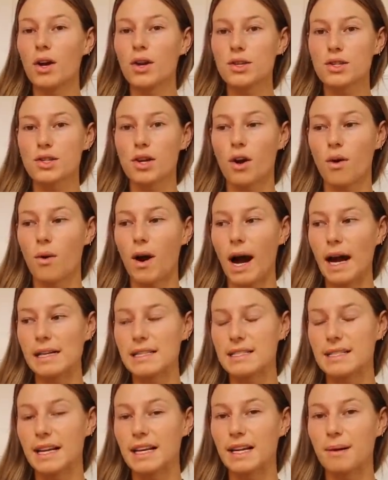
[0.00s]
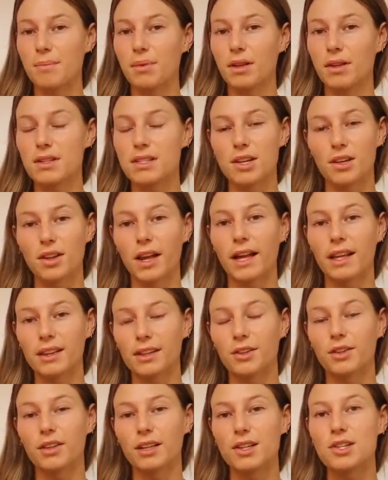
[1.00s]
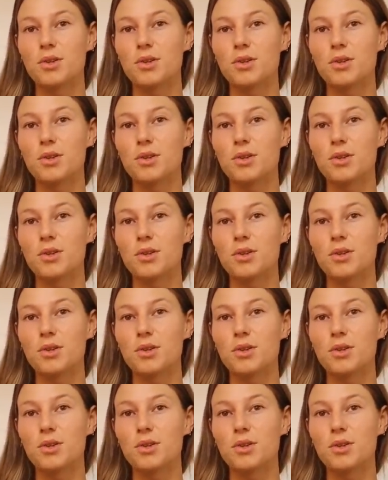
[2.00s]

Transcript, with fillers: So I stayed up till like literally